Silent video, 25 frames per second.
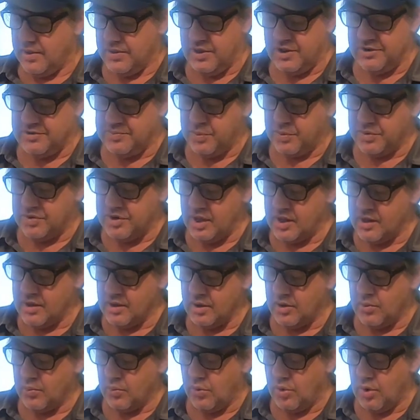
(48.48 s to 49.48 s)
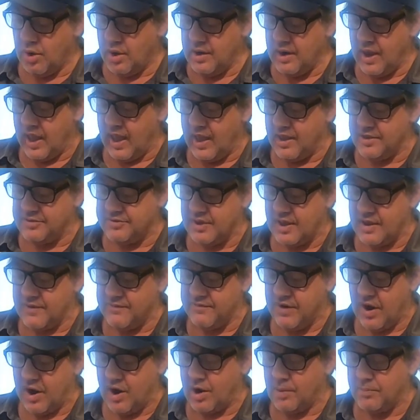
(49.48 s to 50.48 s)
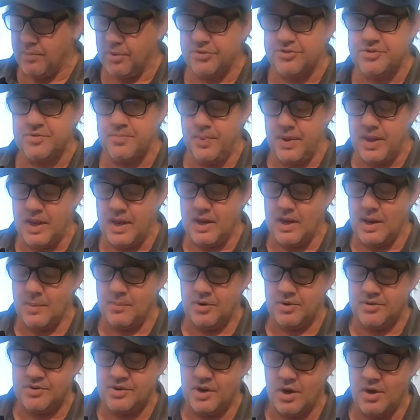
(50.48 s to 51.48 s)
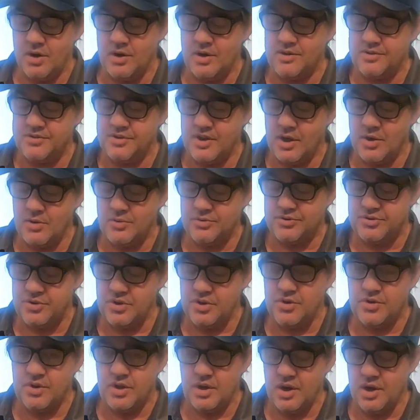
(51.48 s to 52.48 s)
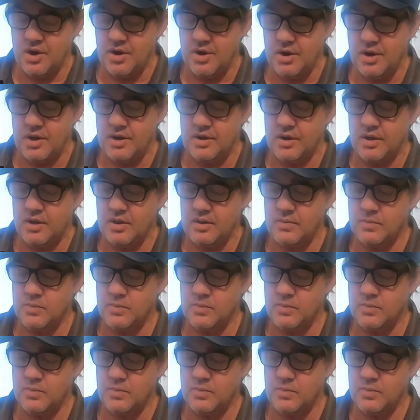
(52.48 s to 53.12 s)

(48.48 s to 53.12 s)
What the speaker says: this particular one has a variable speed. I'm going to turn this on so you can hear it.